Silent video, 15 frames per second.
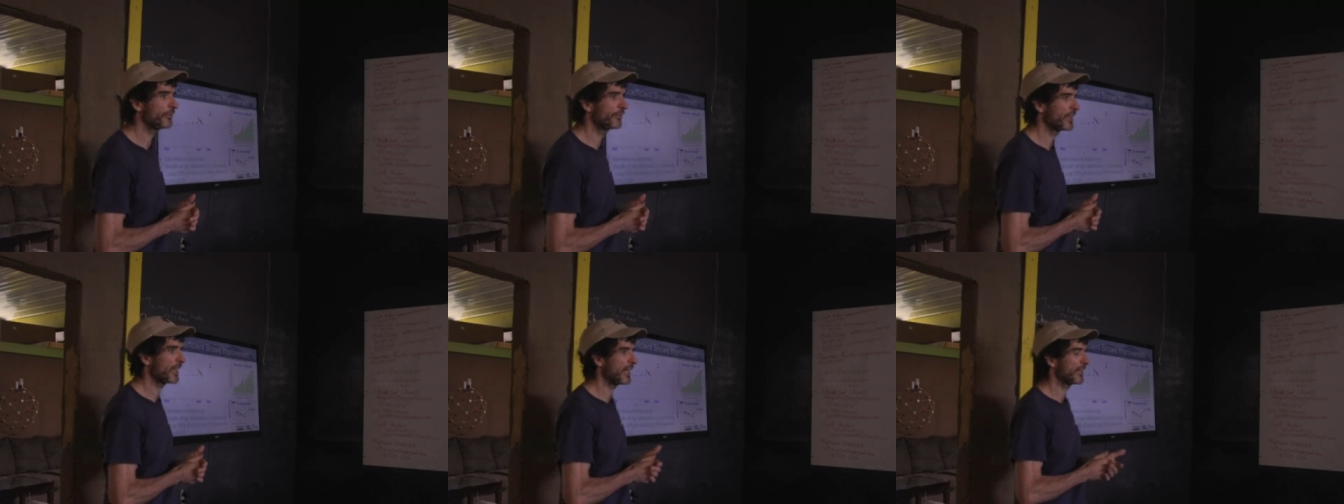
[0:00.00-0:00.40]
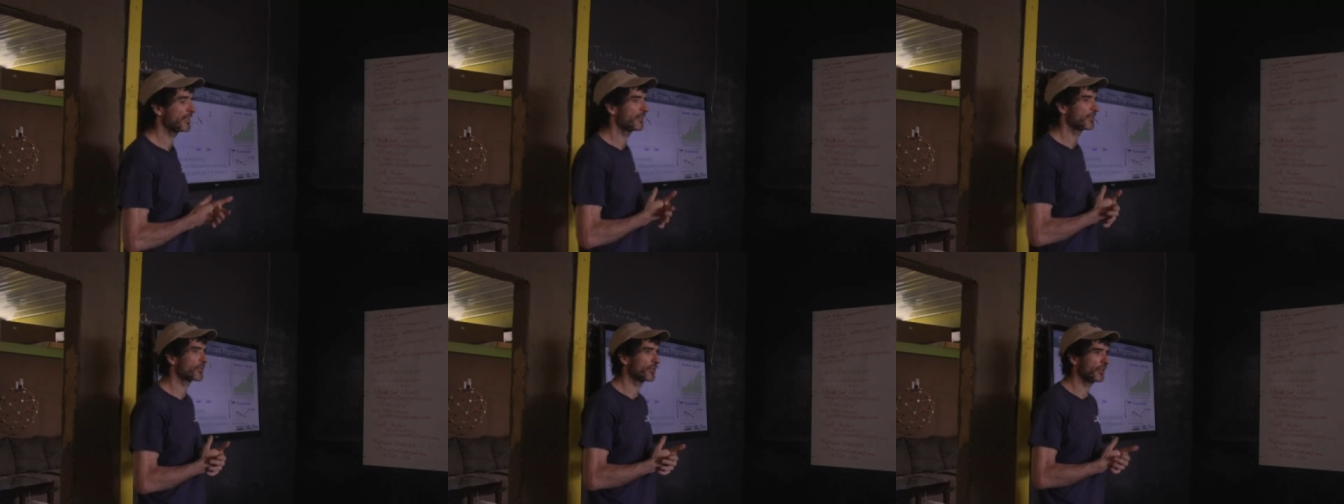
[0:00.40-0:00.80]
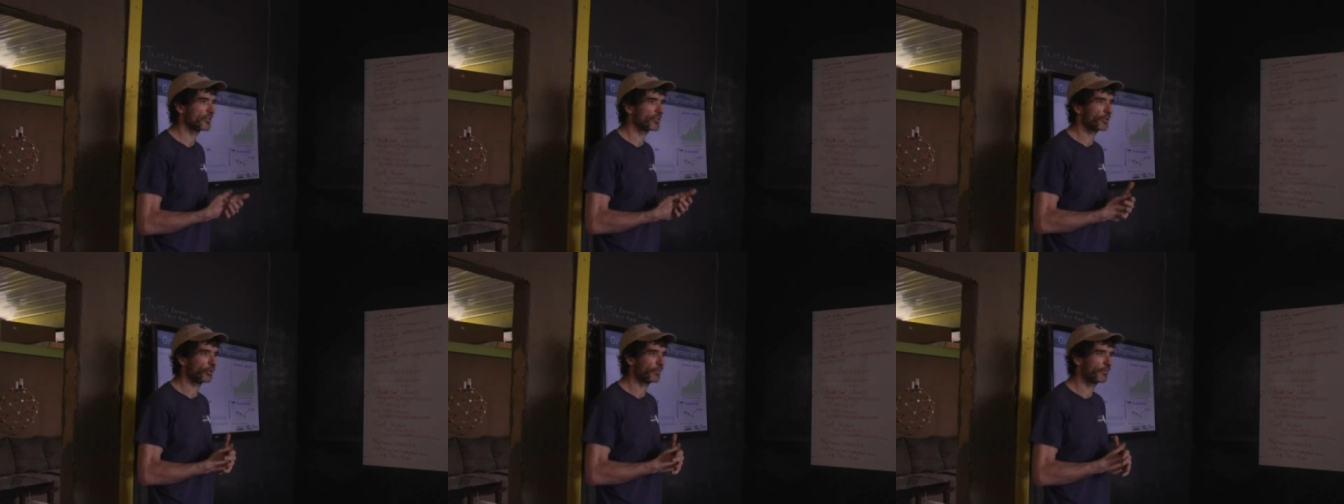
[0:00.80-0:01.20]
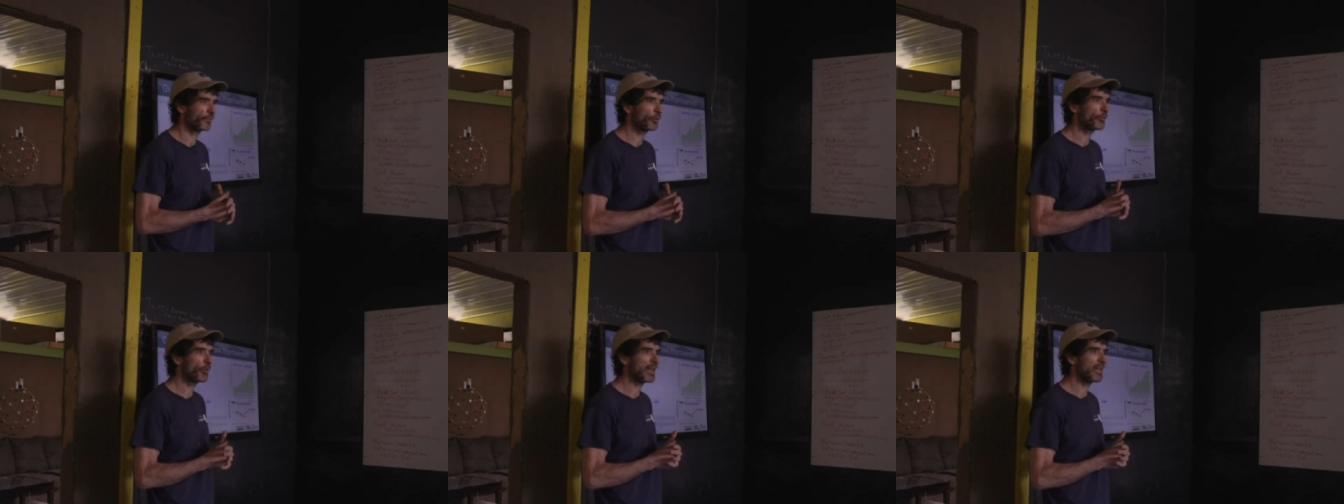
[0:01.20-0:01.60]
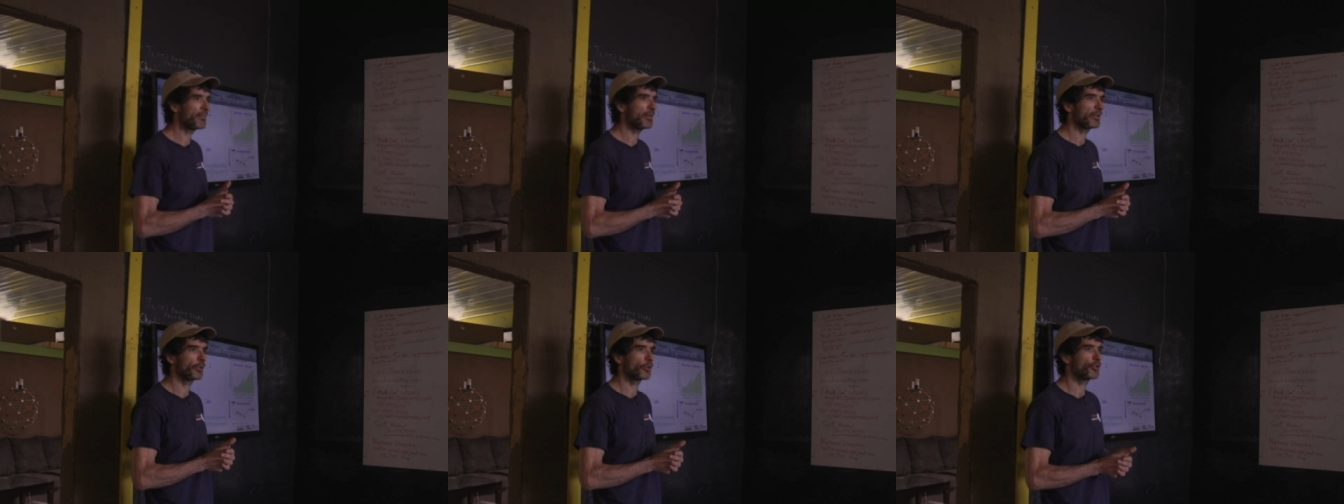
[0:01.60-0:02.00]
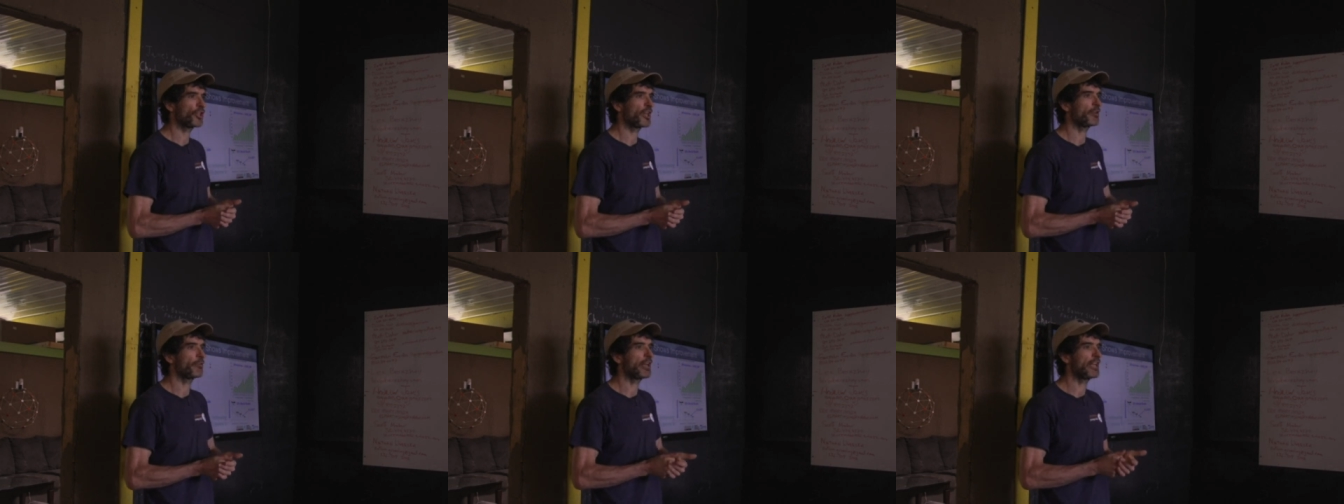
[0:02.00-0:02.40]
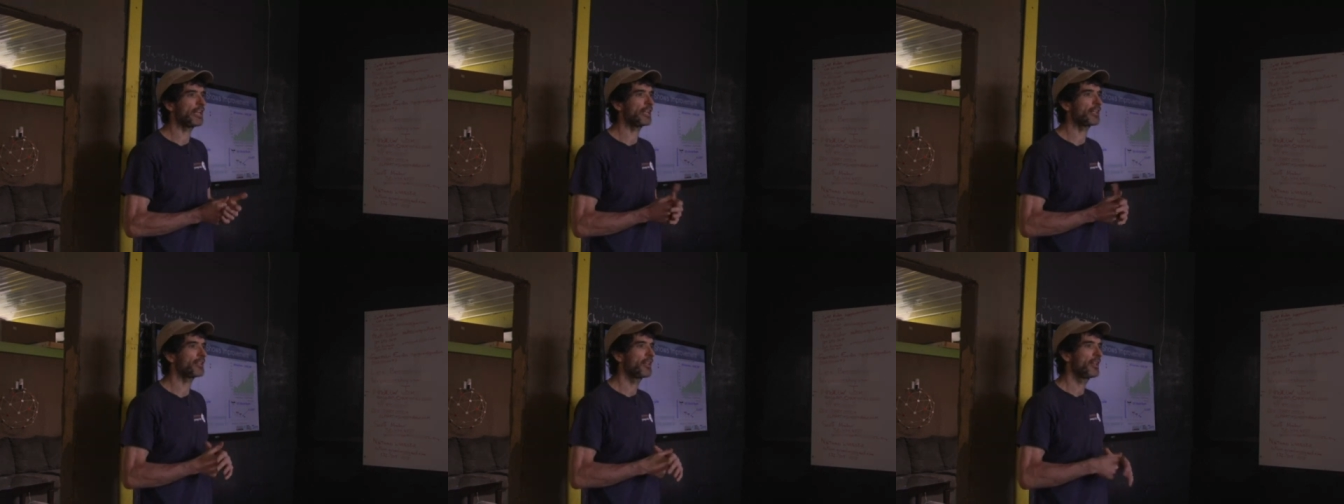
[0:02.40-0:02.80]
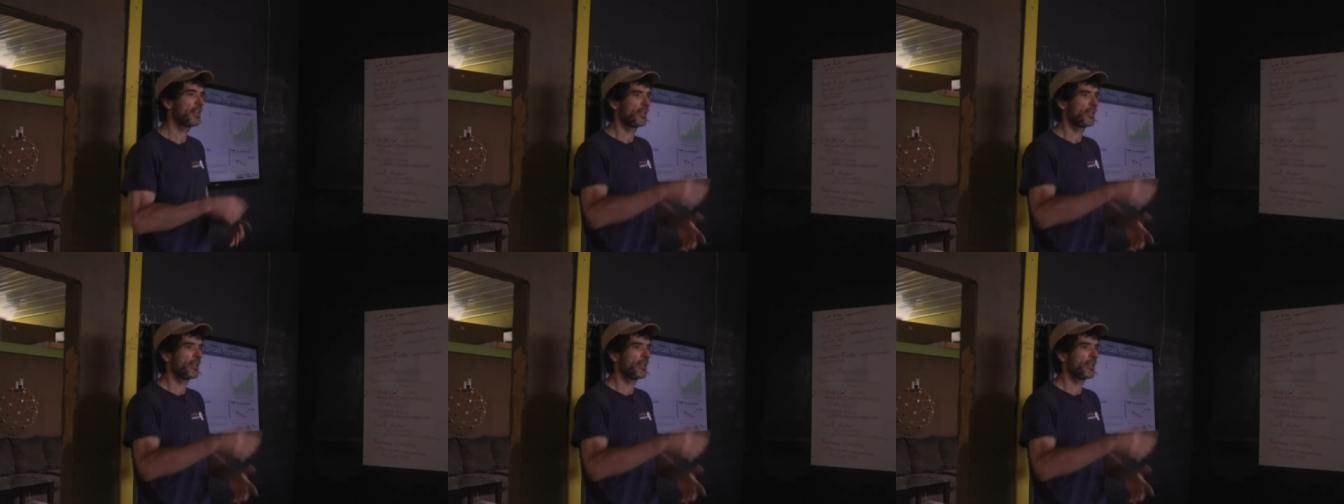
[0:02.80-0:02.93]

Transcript: you've got the soil food web, you're generating,